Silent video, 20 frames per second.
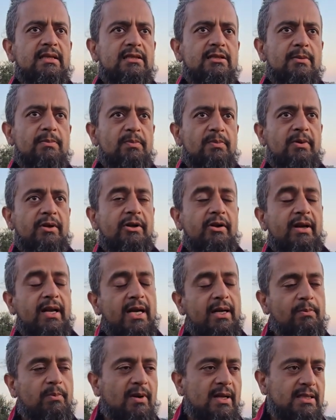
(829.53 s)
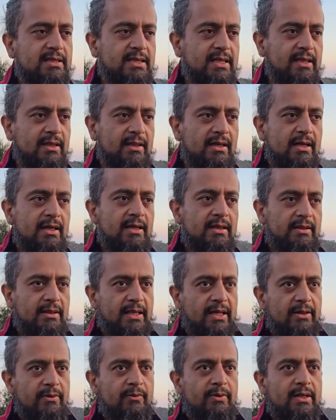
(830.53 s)
It's a great blessing.
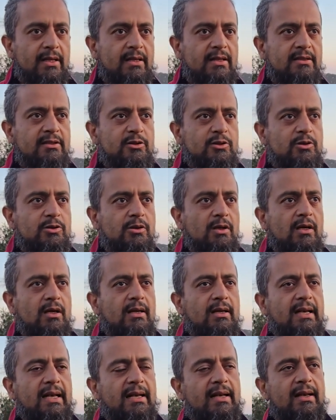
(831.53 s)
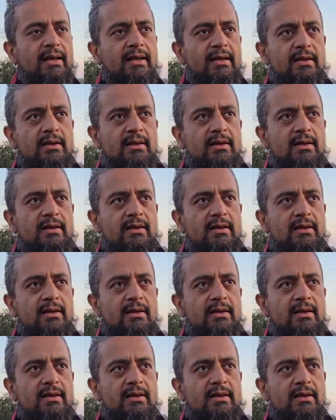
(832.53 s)
They will show